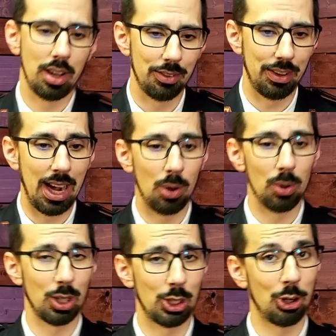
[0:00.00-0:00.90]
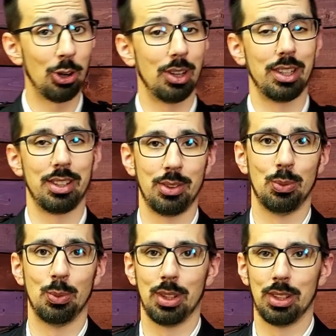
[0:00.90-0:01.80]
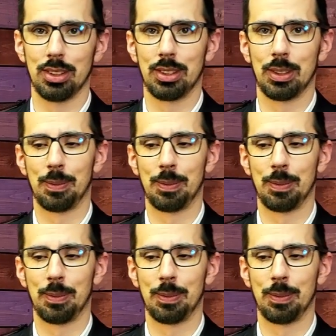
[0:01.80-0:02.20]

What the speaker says: of our current world.